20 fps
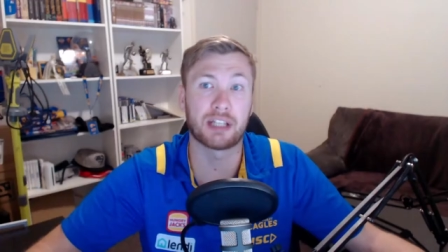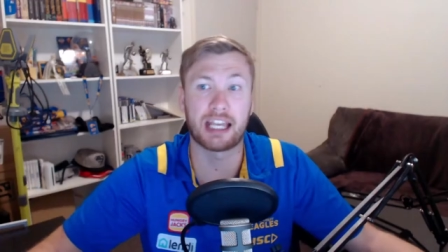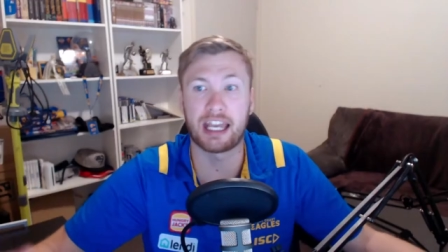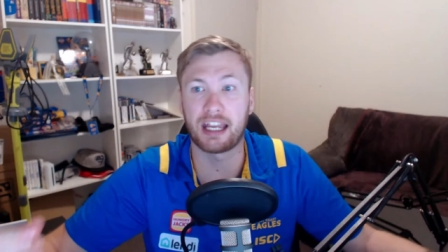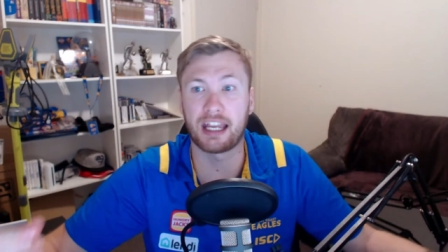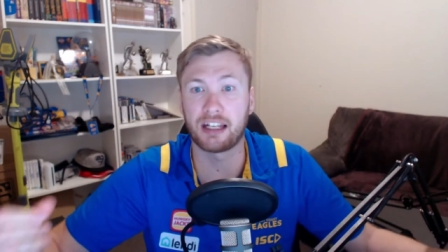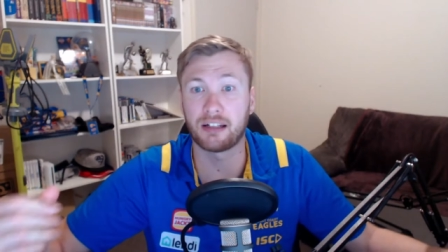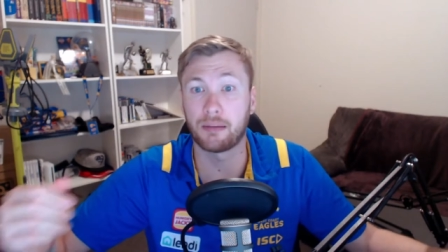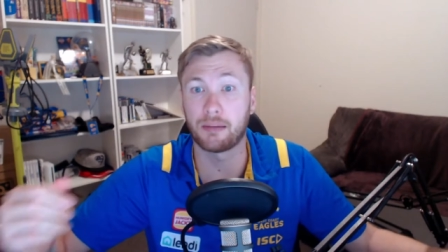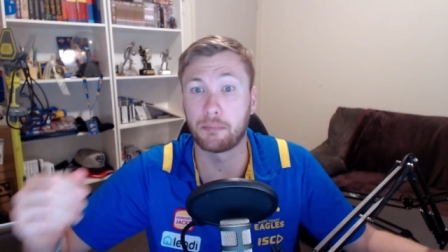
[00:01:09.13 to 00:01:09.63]

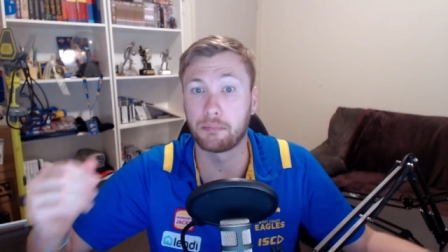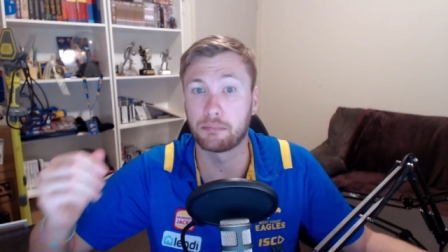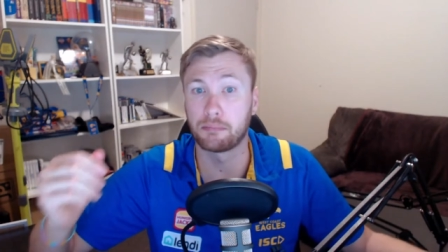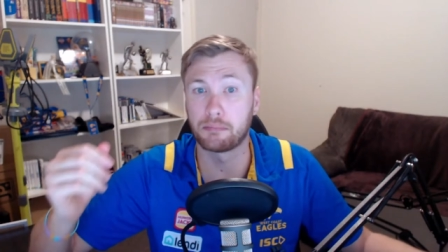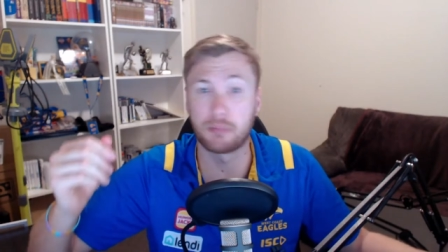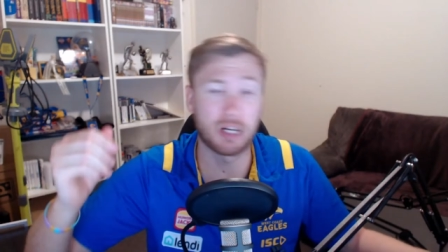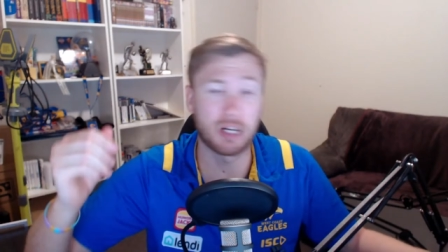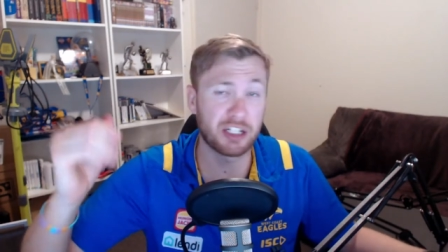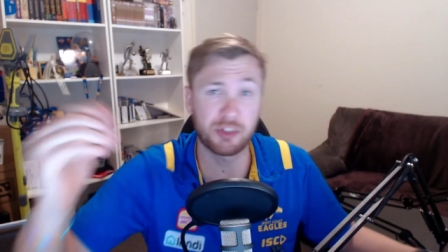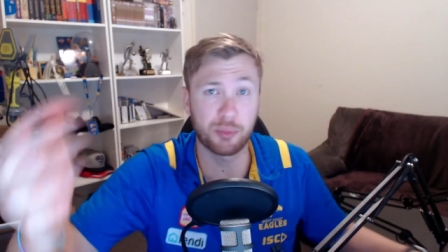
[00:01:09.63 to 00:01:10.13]
and
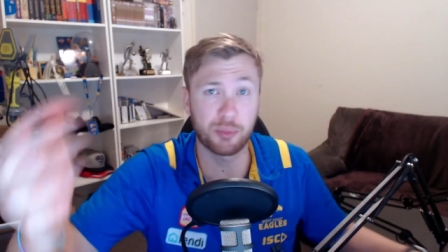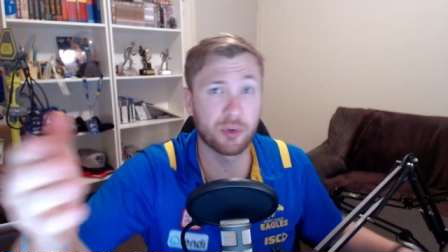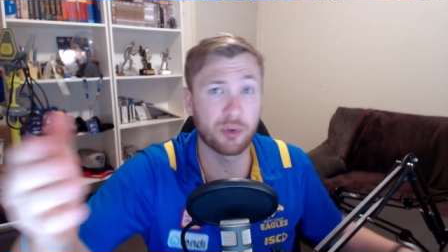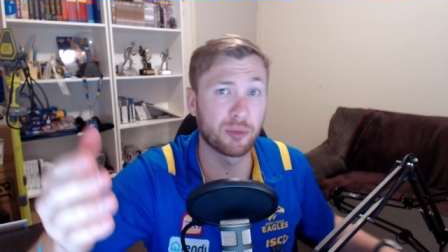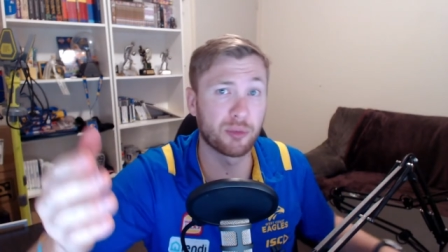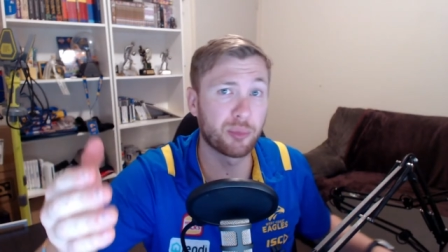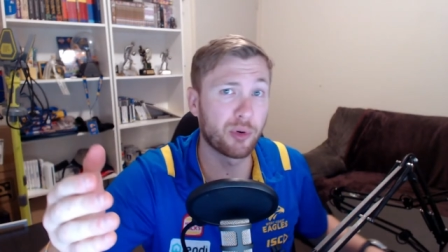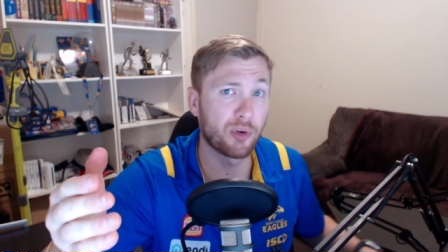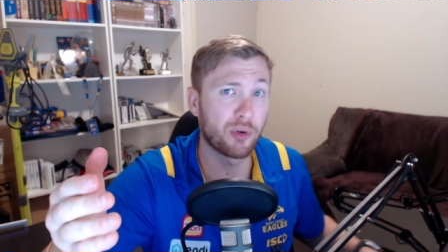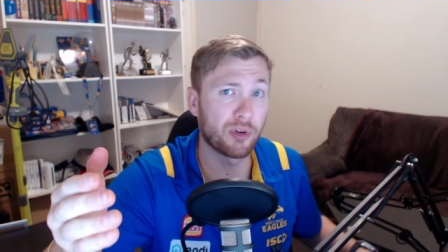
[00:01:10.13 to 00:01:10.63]
much more
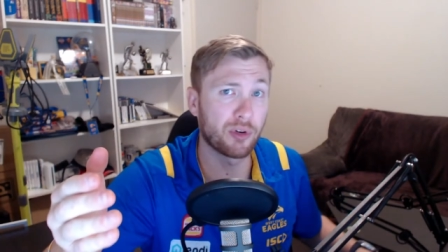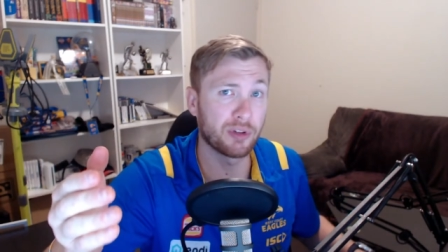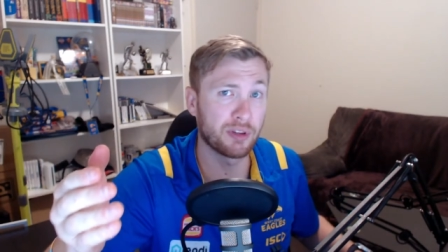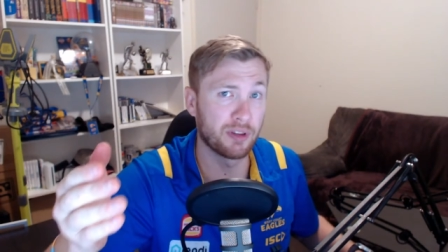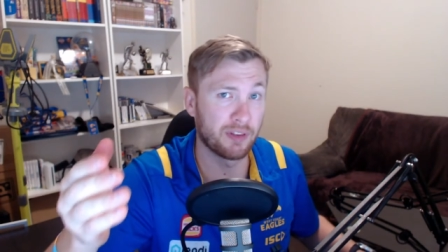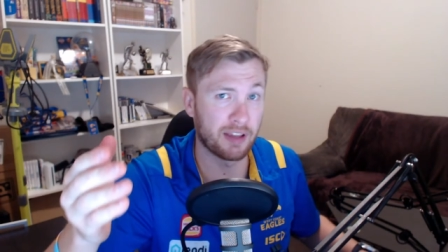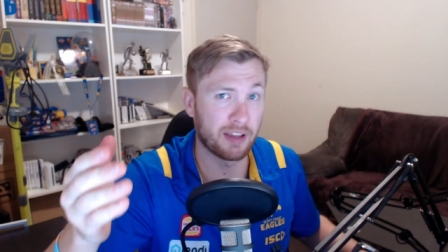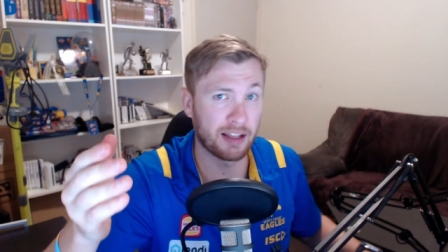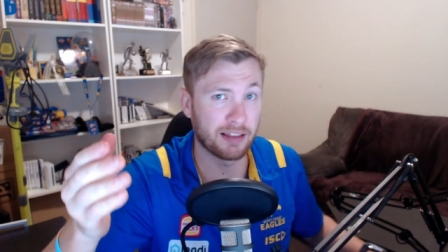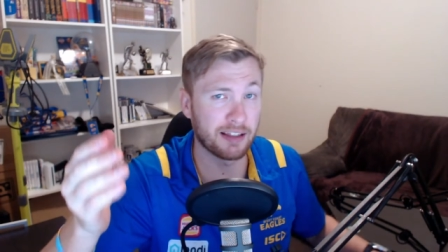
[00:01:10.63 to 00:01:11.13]

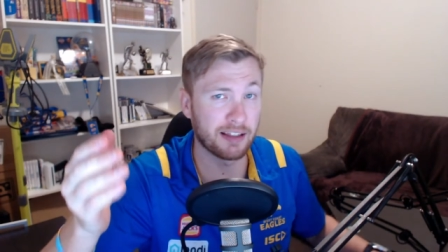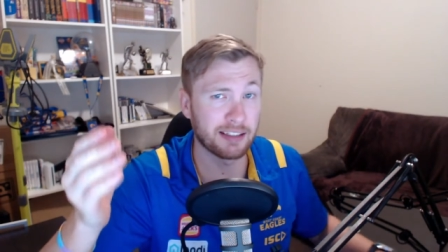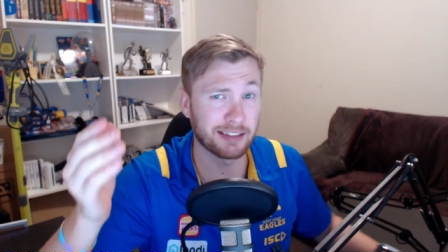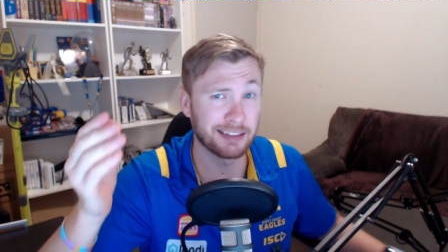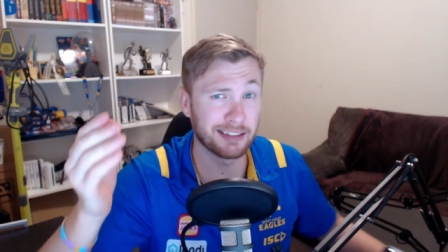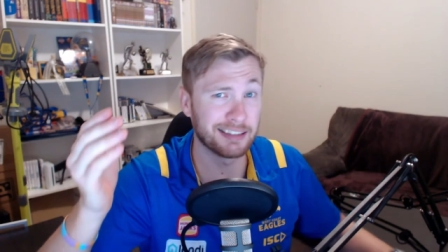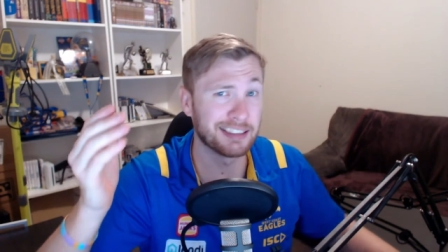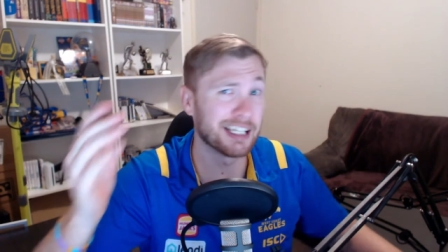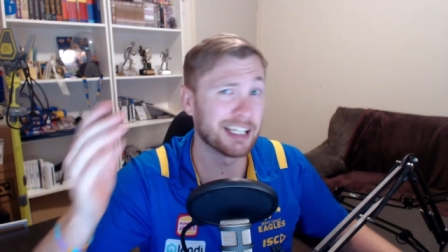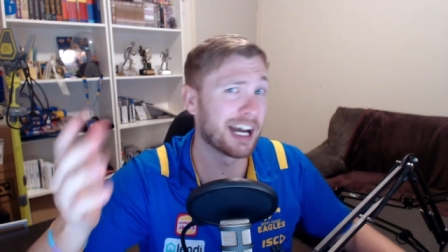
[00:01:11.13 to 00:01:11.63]
important than this
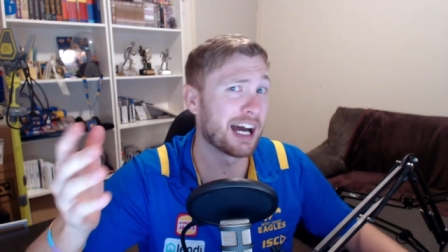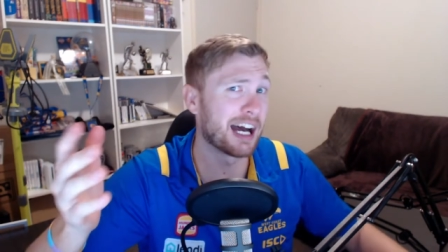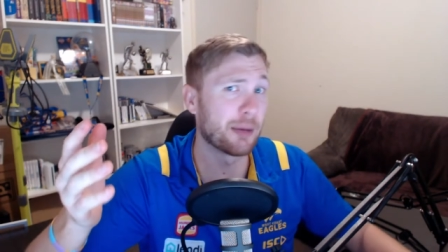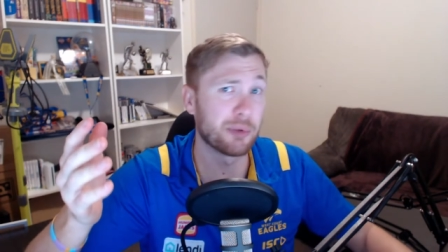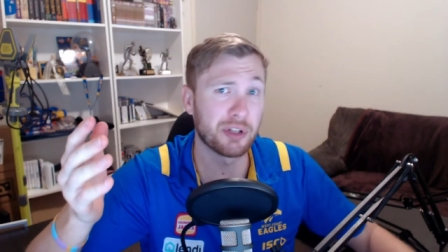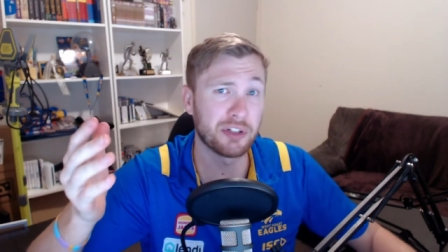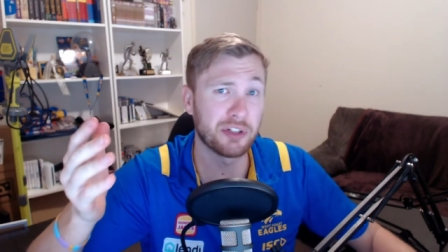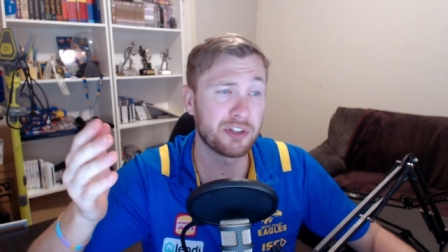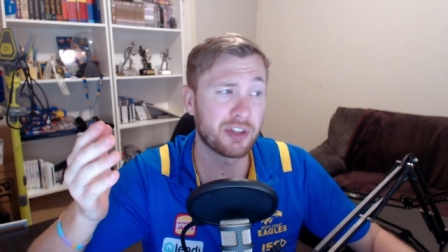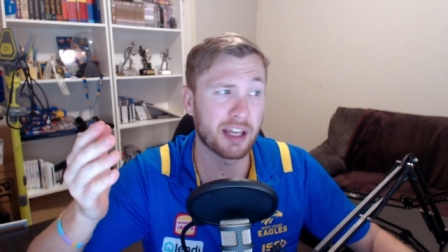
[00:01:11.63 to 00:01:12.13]

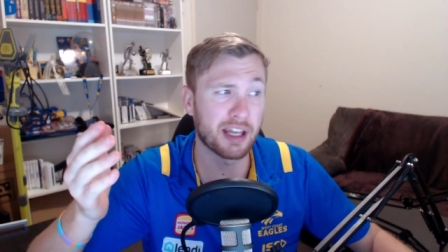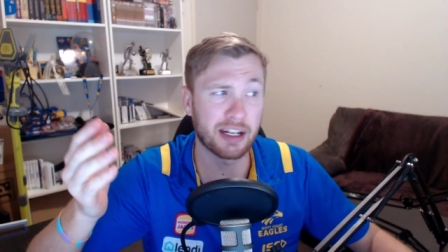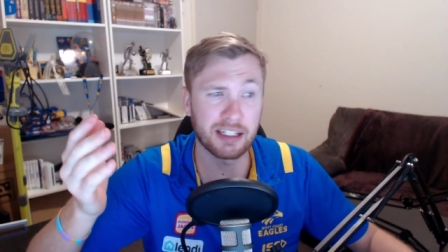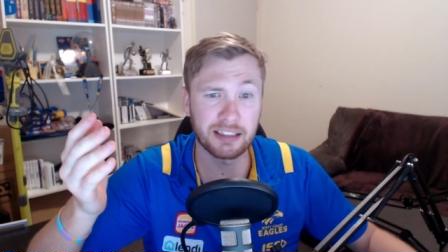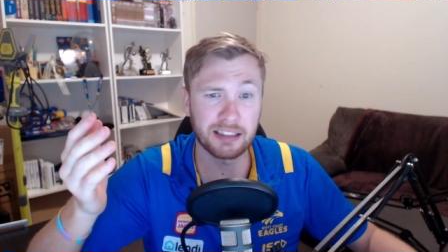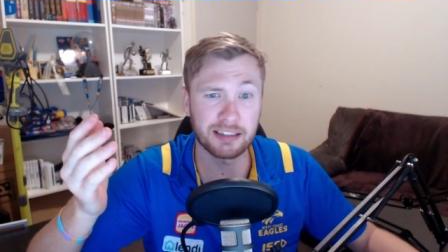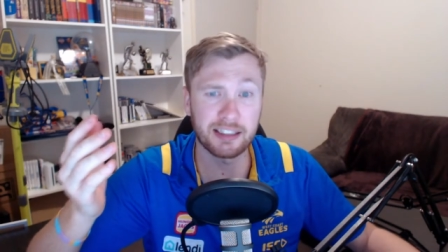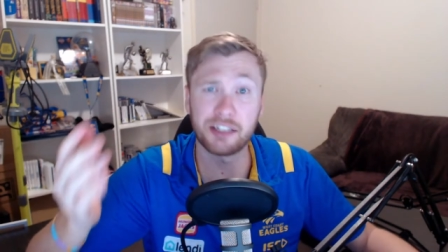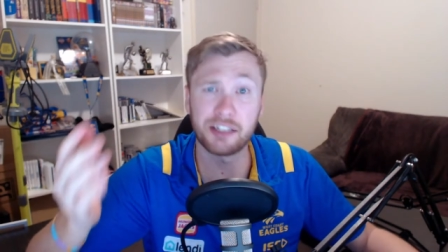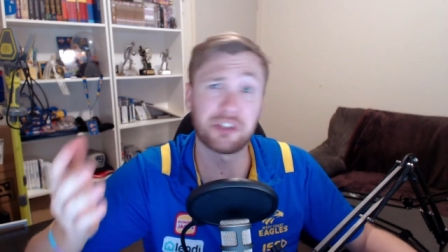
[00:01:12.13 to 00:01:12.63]
garbage that
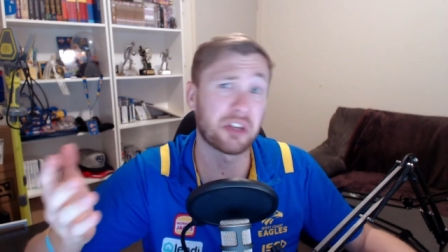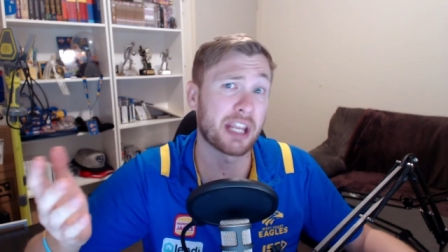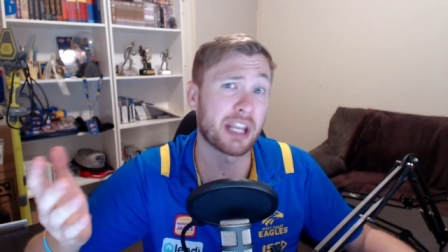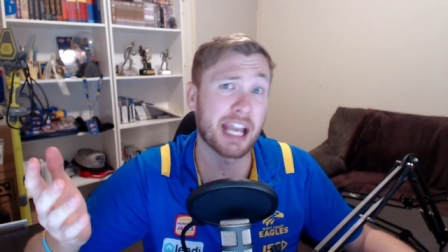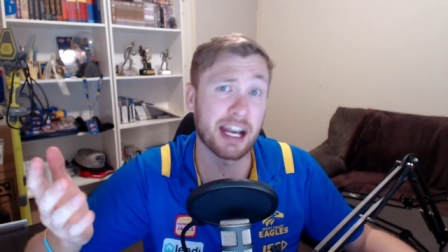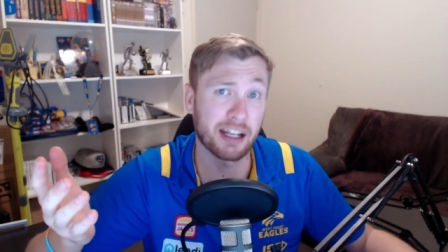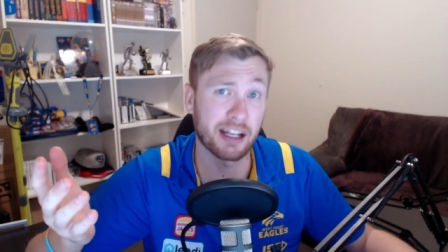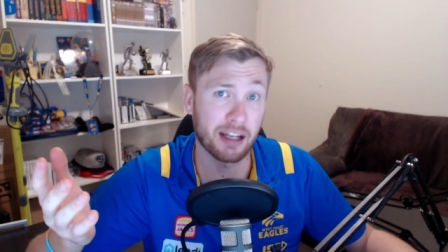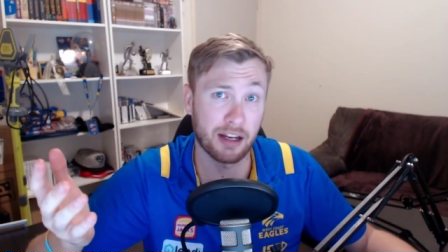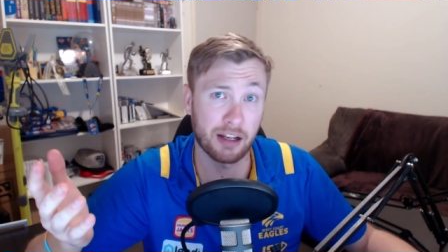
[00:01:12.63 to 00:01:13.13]
he's dishing
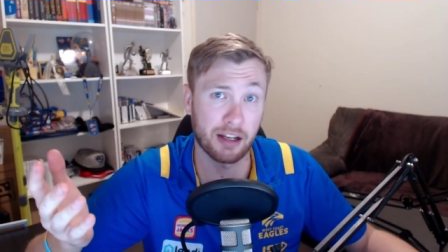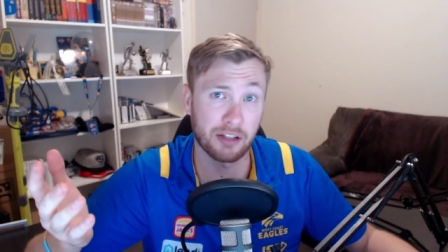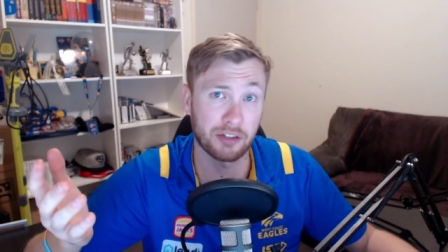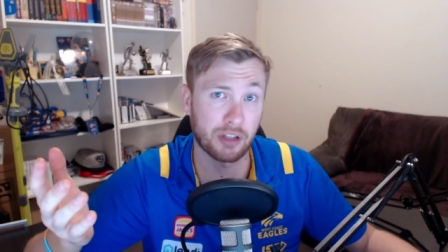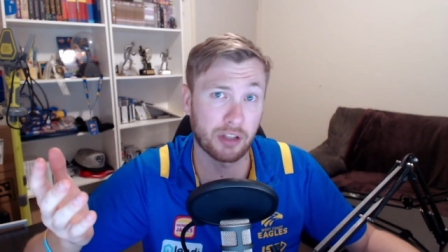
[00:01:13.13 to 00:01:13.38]
out at us.